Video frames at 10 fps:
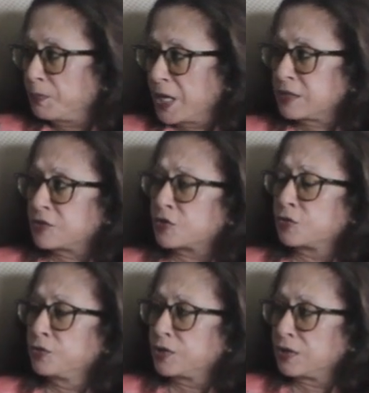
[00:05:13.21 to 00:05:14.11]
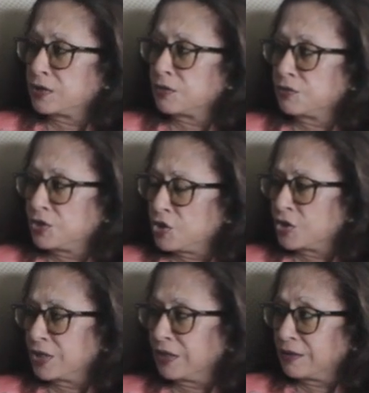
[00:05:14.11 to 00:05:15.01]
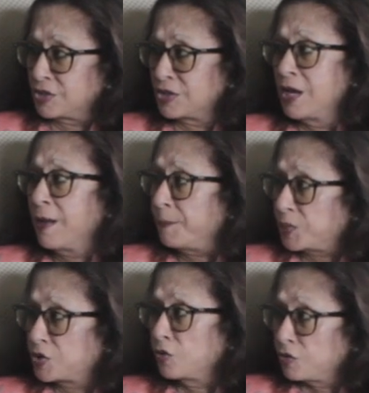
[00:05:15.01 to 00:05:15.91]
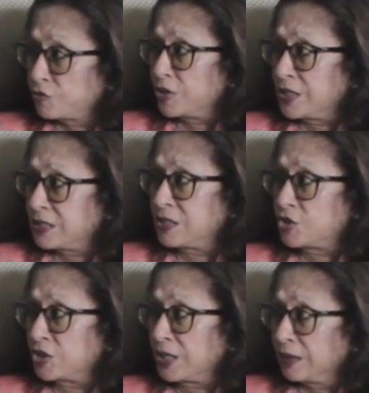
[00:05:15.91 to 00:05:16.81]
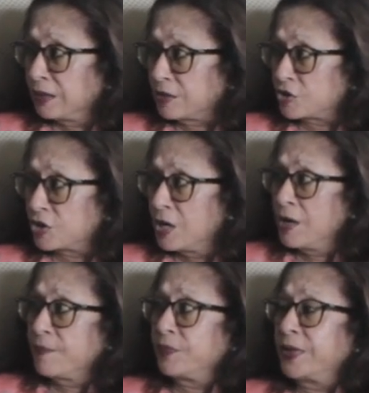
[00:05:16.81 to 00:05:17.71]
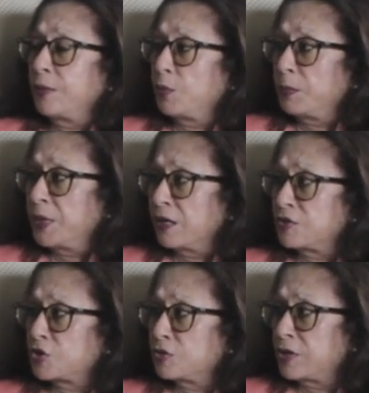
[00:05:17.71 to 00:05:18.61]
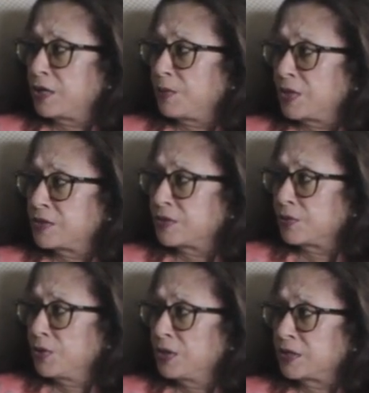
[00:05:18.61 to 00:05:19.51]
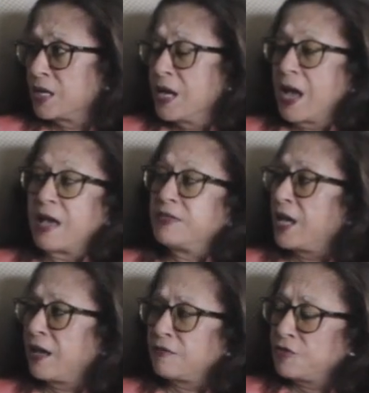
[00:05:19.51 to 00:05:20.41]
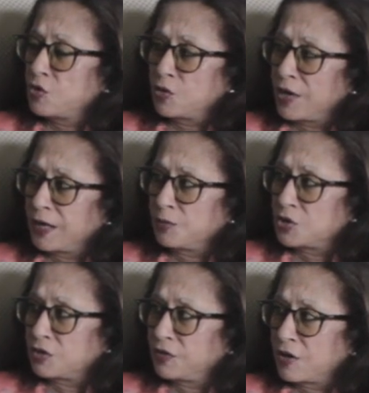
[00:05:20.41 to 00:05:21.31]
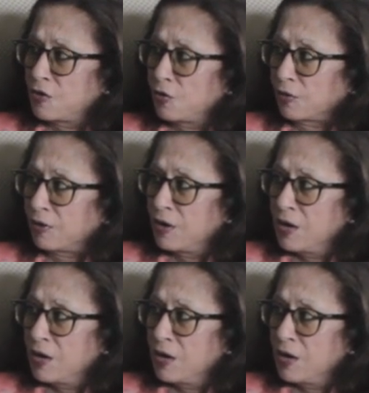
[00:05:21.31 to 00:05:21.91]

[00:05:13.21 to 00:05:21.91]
best schools in India who teach in English, but don't really teach in English that would be understood anywhere else in the world. And they have no language of their own.